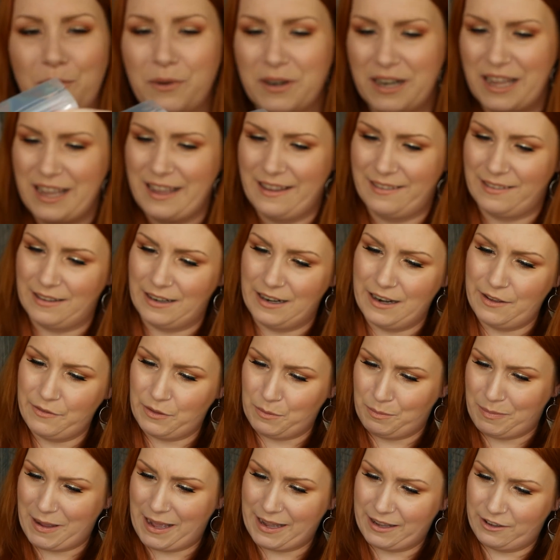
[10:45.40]
Don't know what it is. I
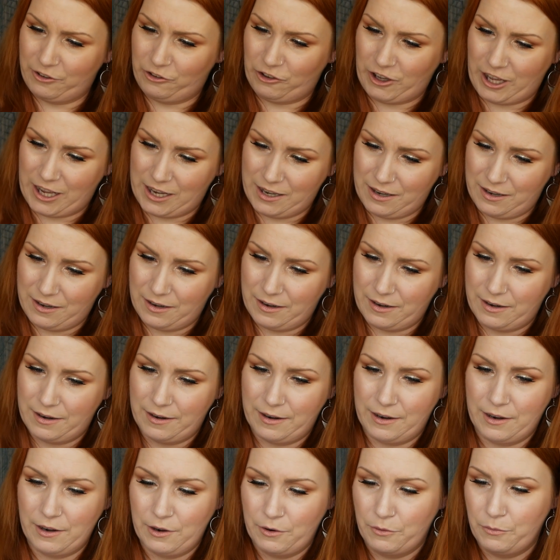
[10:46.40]
love the packaging.
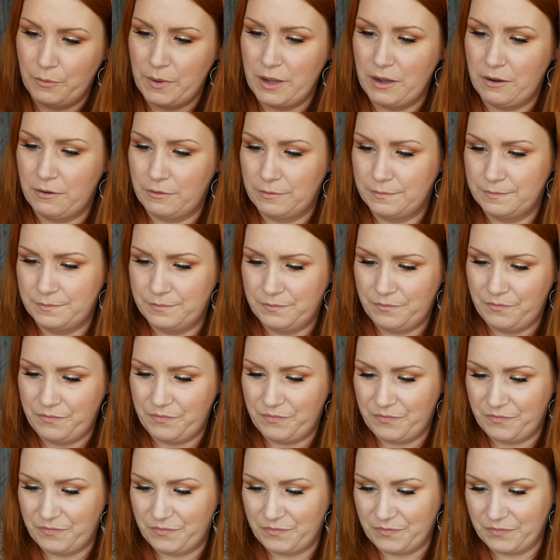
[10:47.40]
Yeah.
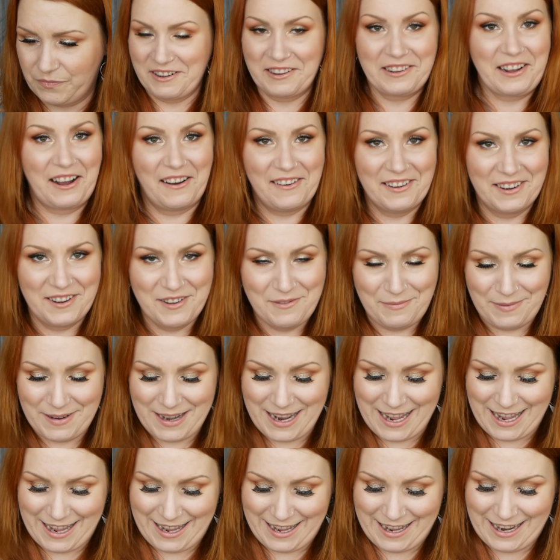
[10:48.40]
Can't
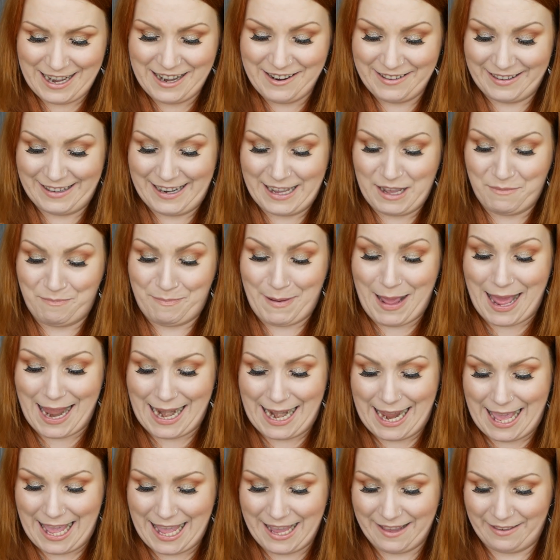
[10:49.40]
open it. It looks like a
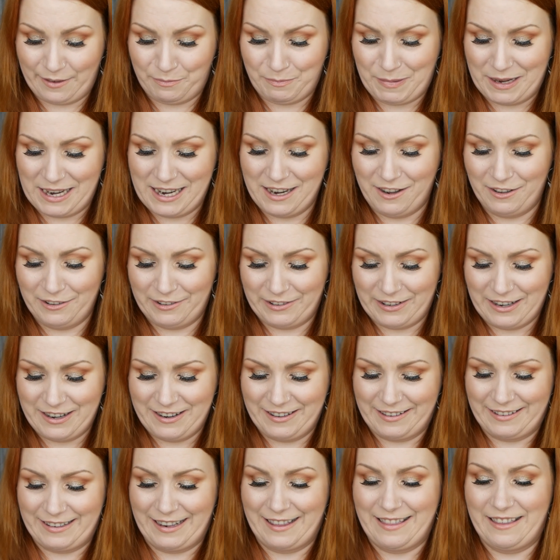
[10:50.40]
palette, but it also
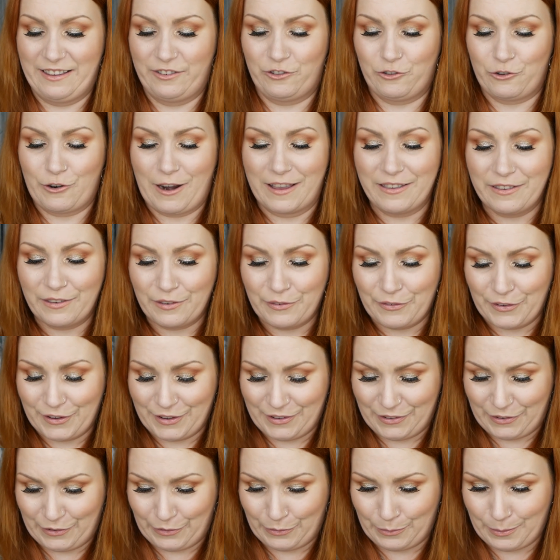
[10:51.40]
looks like there's
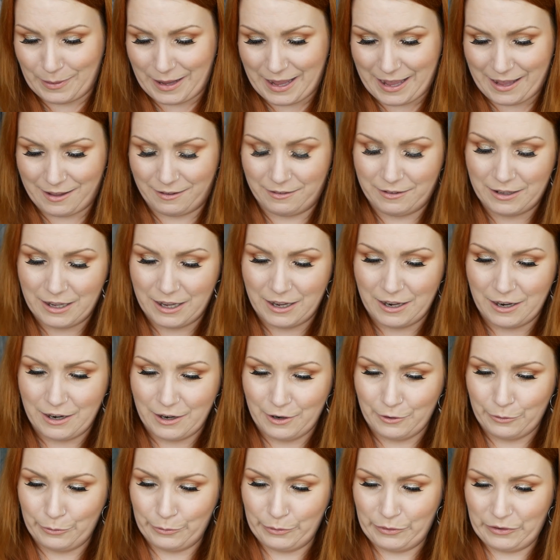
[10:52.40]
transfers as well.
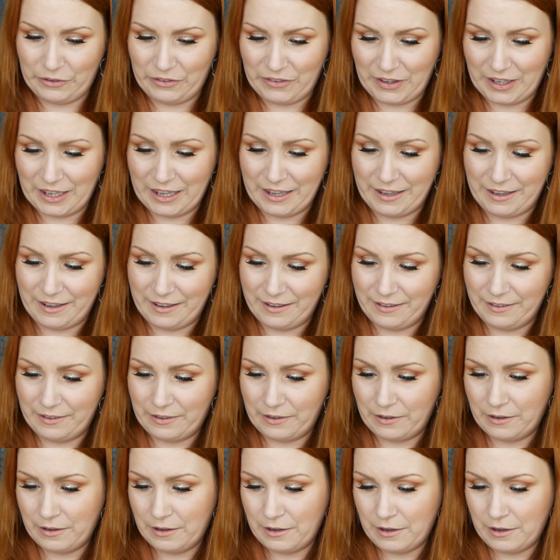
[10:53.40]
Stickers.